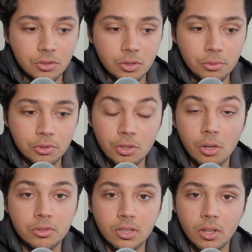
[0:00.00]
news,
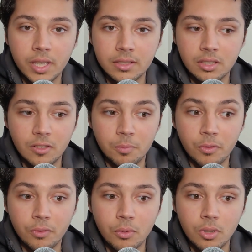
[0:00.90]
notes, and all that stuff
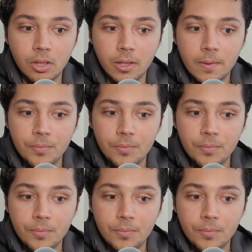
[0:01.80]
before